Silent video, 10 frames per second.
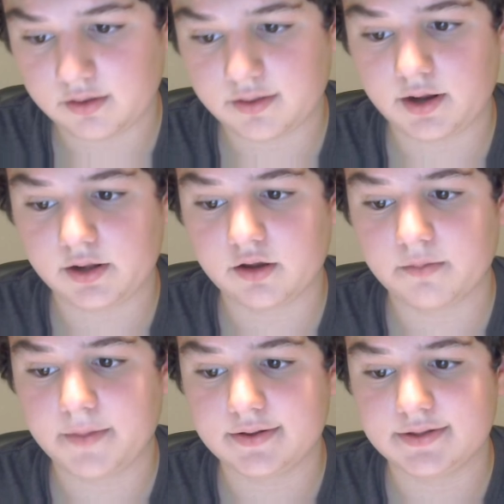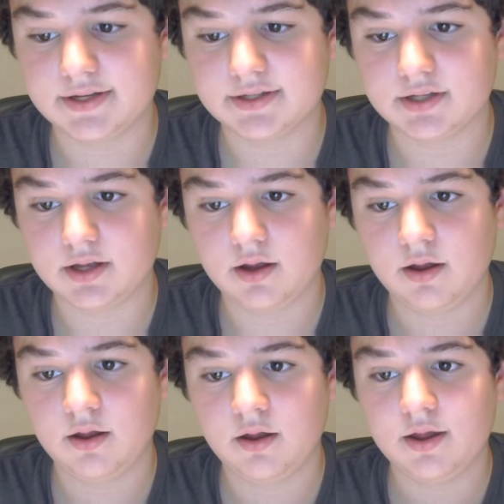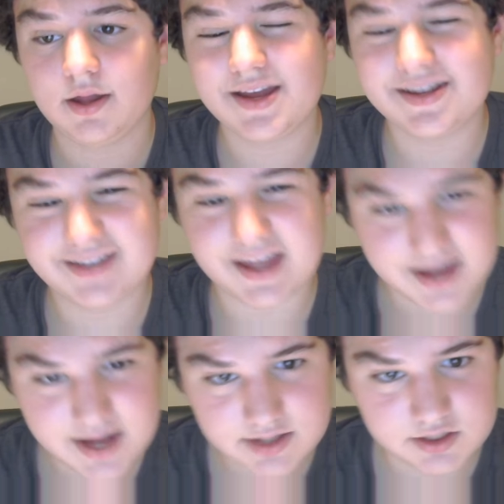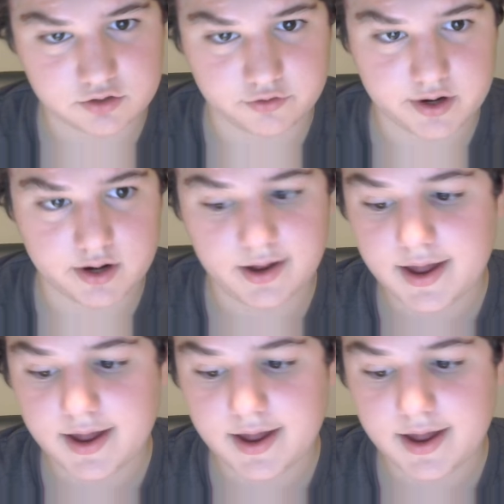that I like about Disney is the history.